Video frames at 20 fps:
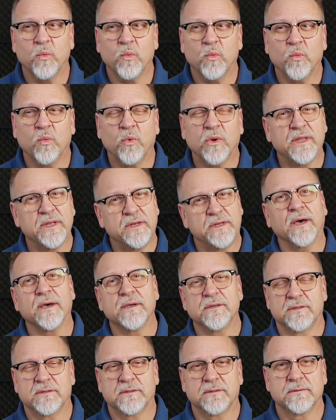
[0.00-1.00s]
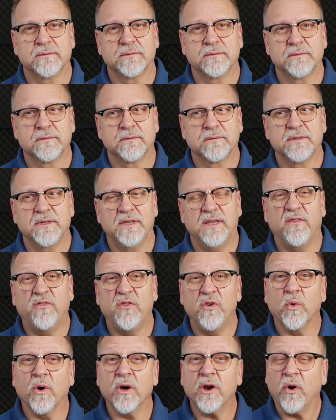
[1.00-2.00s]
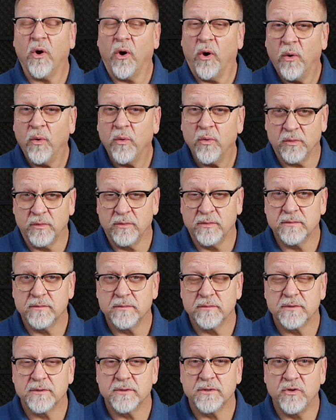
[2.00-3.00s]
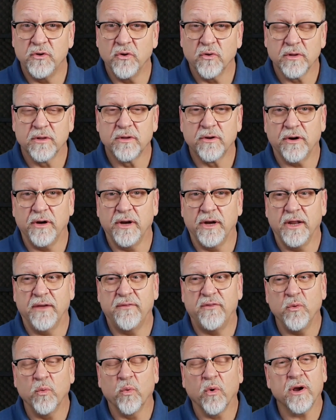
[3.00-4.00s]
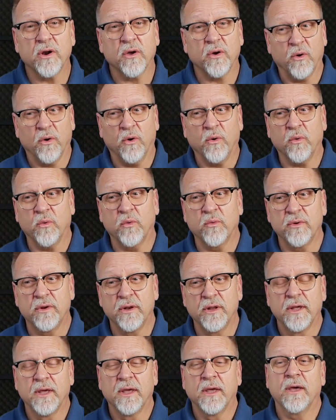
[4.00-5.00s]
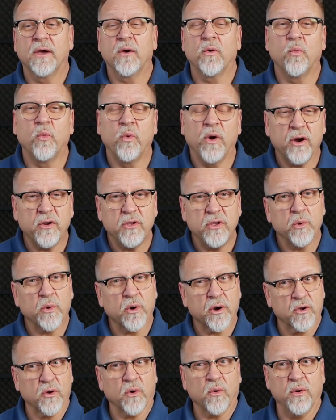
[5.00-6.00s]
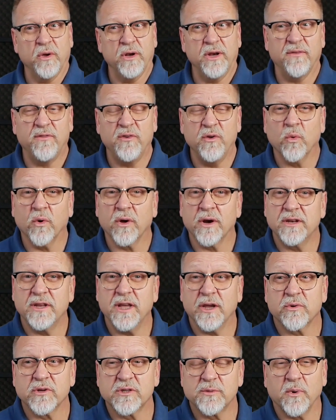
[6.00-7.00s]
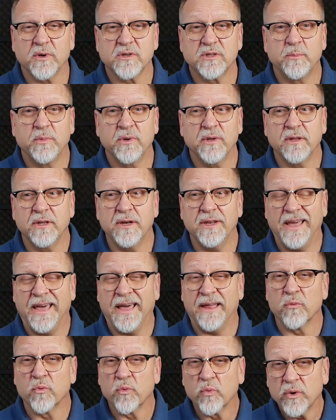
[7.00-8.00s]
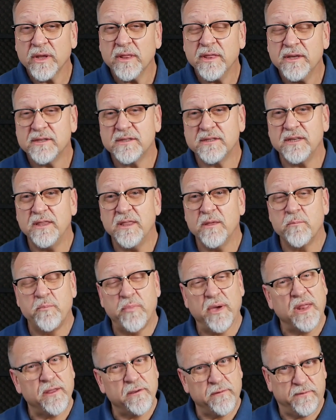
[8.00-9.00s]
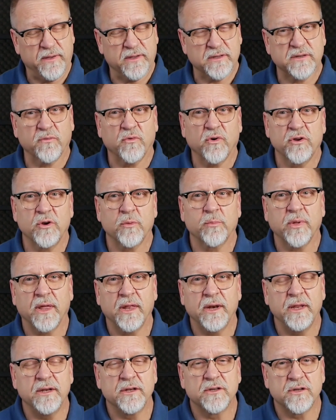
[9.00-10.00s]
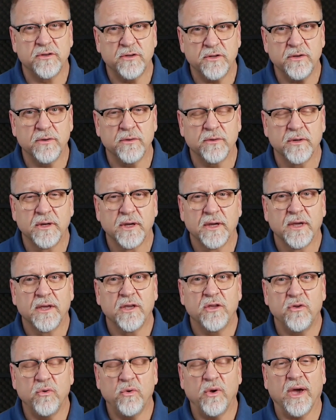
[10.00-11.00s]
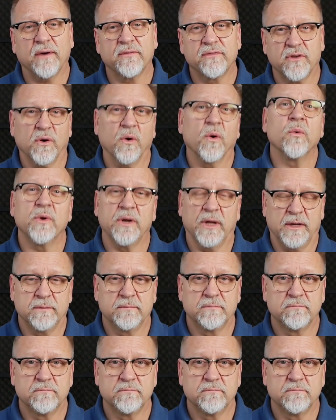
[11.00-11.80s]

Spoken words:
Well, it does. If you want to own your learning, if you want to own where you are going, if you want to take responsibility and really see the benefits of what you're planning to do, you have to own it.